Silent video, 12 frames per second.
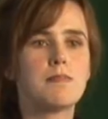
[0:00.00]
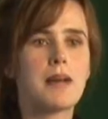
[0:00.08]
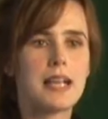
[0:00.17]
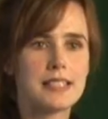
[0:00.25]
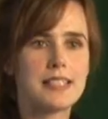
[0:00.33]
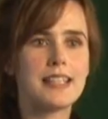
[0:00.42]

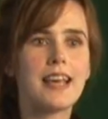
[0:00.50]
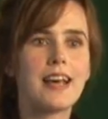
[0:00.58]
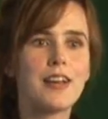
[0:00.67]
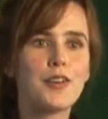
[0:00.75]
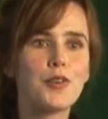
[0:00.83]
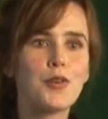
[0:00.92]
mastered the
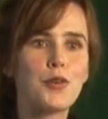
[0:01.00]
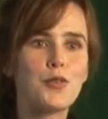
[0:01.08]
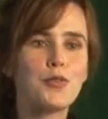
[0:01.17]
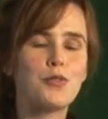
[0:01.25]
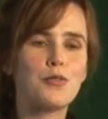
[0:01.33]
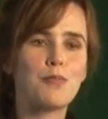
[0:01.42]
art
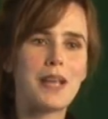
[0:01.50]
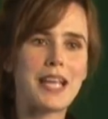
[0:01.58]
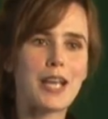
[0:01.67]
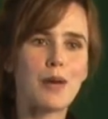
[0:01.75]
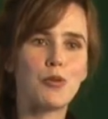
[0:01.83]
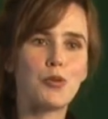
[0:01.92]
of
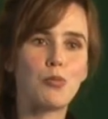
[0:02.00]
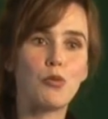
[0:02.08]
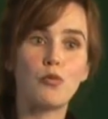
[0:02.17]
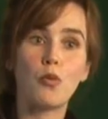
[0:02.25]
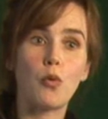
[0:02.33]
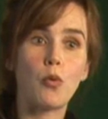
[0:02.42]
being able to
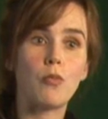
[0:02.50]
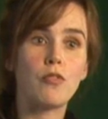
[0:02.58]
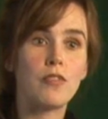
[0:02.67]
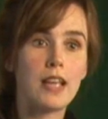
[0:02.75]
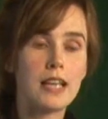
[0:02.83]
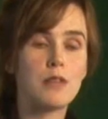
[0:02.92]
perform
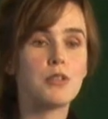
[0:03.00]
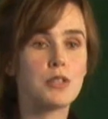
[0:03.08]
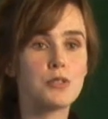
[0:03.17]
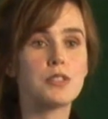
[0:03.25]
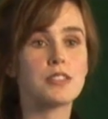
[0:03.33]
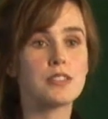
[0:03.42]
fairly
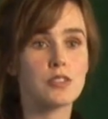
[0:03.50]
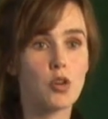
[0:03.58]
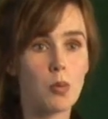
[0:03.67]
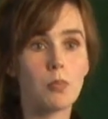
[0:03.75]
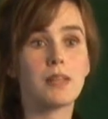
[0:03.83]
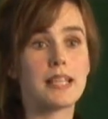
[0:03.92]
rigorous,
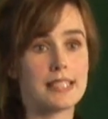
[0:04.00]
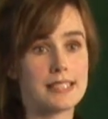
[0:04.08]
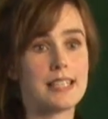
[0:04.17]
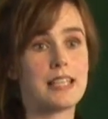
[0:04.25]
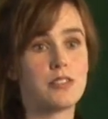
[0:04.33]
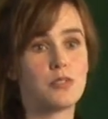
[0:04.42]
complex
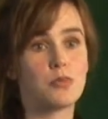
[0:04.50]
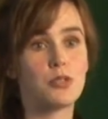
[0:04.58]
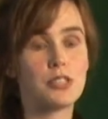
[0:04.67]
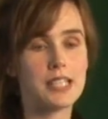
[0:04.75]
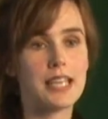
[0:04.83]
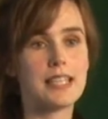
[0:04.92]
dance
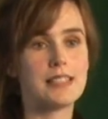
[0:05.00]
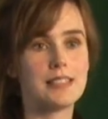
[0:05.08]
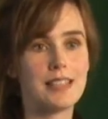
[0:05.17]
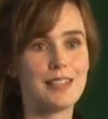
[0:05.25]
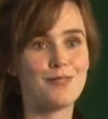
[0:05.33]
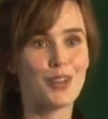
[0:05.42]
routines
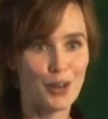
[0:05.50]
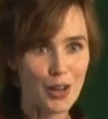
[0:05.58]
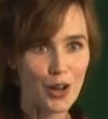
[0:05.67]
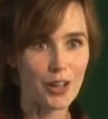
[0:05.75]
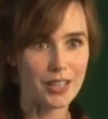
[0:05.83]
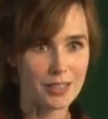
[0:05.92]
in very
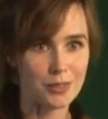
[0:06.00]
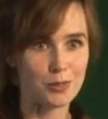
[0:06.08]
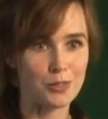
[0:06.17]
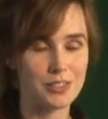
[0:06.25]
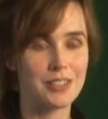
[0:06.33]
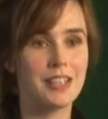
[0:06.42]
high
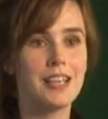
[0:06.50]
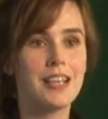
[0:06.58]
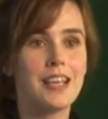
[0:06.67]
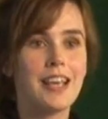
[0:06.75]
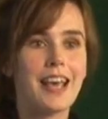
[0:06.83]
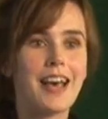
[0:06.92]
heels,
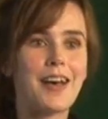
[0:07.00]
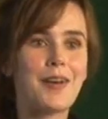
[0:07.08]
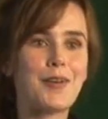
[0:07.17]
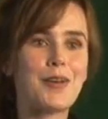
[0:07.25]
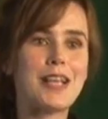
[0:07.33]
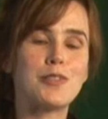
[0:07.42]

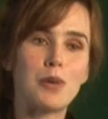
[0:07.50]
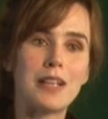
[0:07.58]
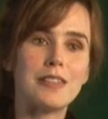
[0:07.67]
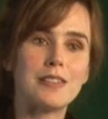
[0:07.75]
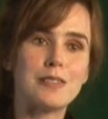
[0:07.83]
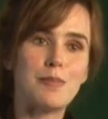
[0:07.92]
as
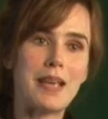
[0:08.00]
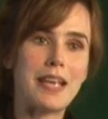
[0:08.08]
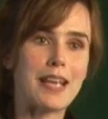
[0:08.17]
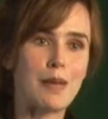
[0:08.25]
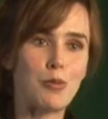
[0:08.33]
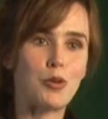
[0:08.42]
well as
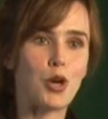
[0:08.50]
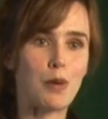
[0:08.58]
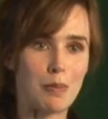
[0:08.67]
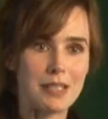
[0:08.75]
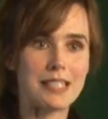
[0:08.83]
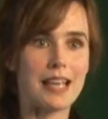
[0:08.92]
being able to go
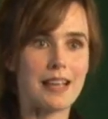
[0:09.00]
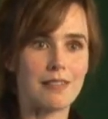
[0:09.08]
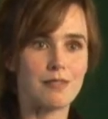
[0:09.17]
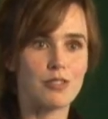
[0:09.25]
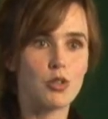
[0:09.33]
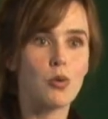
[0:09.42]
up and
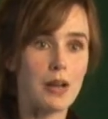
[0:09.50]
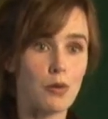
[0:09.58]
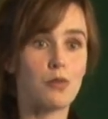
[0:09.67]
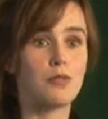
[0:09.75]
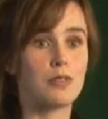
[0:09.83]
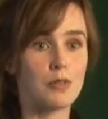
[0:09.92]
down quite
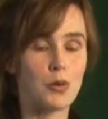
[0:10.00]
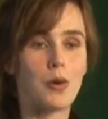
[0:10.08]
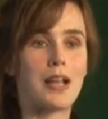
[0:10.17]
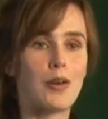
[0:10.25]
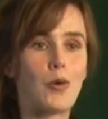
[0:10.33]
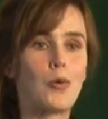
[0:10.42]
often
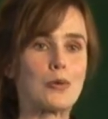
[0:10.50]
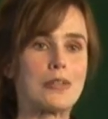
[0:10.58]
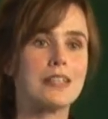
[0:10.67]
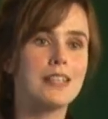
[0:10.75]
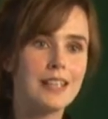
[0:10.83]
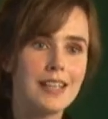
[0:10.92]
quite long
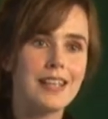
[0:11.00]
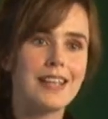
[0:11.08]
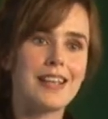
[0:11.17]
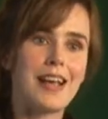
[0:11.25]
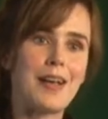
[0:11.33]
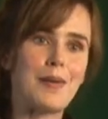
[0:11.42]

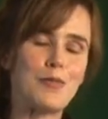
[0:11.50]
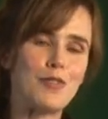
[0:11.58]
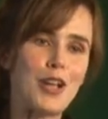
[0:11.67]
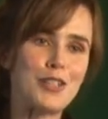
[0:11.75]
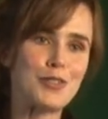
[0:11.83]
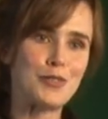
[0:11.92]

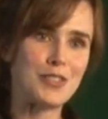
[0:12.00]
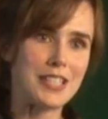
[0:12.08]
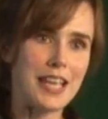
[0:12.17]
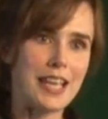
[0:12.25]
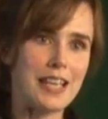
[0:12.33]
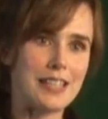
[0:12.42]
flights of
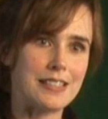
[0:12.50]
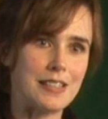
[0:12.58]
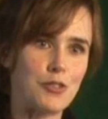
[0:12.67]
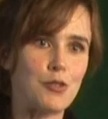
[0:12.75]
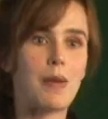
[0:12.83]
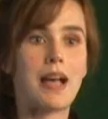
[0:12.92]
stairs
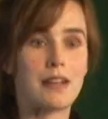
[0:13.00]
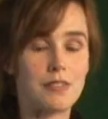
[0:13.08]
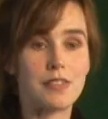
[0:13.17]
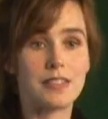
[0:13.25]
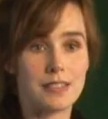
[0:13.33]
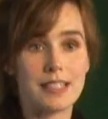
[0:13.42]
that are part
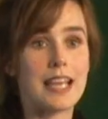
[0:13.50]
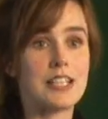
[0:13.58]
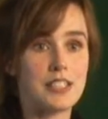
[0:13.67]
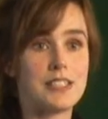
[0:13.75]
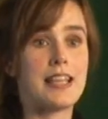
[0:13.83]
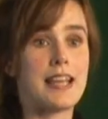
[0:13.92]
of the
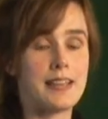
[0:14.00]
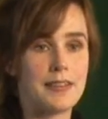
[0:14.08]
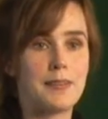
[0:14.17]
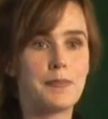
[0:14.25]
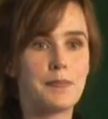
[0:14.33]
stage set.